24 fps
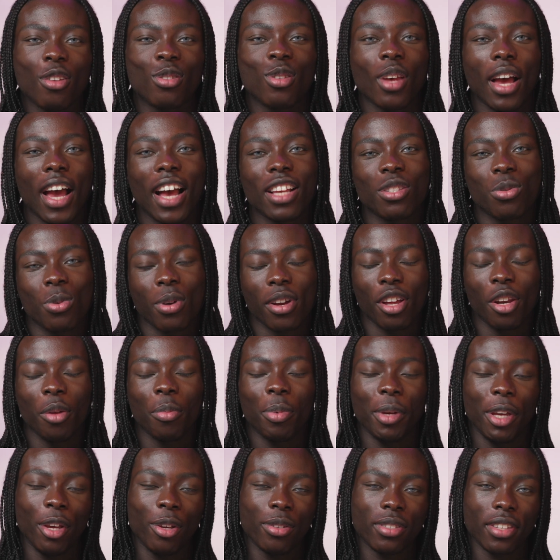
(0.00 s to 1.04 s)
So as we're gonna
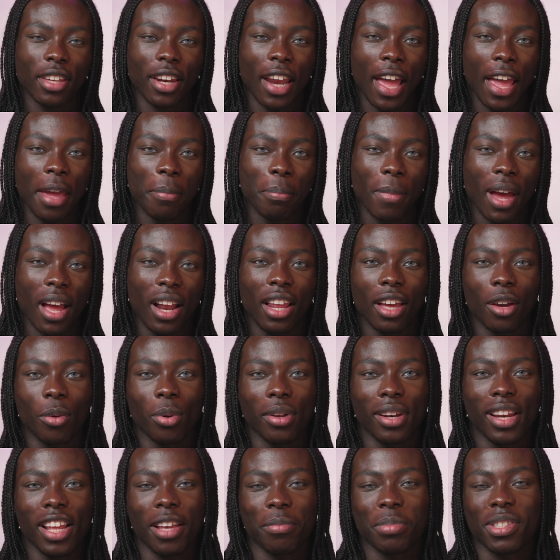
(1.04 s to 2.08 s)
be using a matte lip
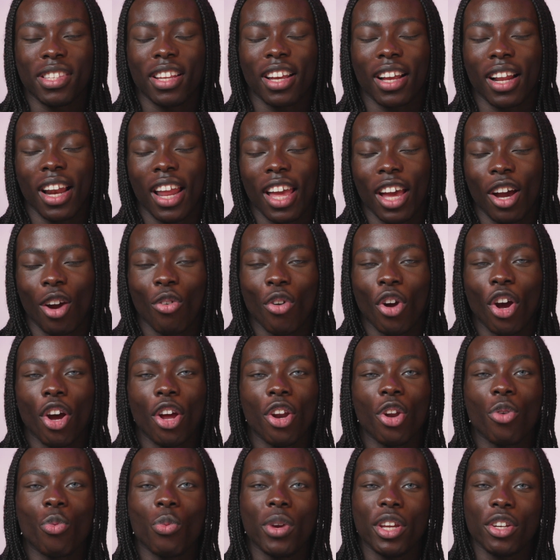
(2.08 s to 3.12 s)
lipstick later
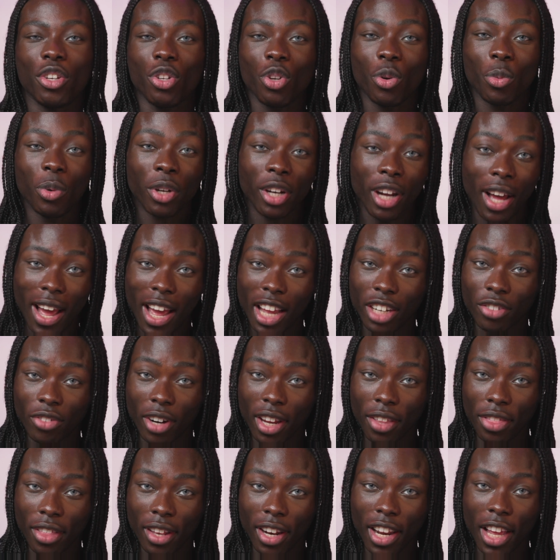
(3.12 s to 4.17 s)
on, we do wanna
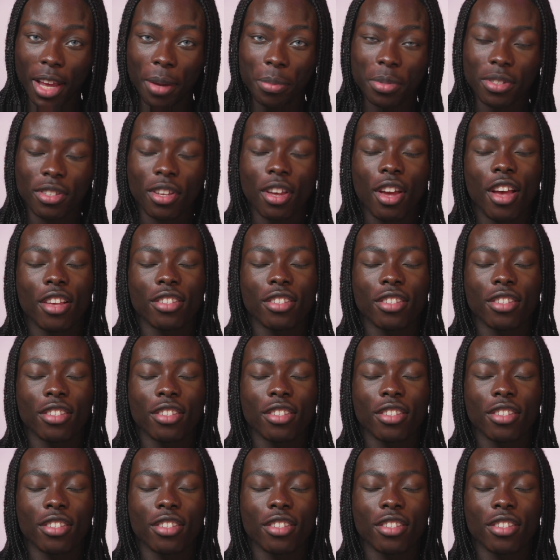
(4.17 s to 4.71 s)
hydrate the lips.